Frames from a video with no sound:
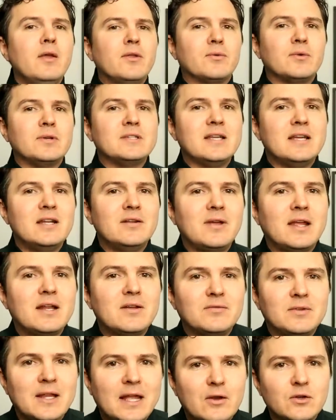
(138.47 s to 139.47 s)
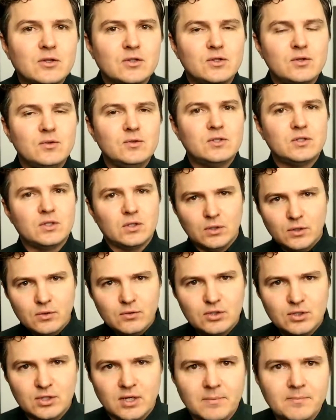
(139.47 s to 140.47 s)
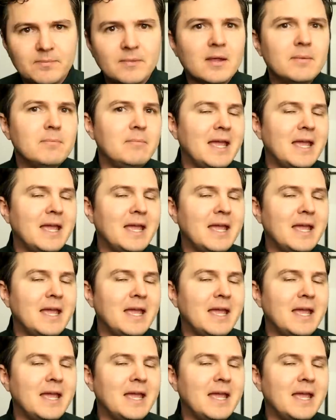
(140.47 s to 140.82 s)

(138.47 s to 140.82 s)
Through its innovative Layer 2 solution,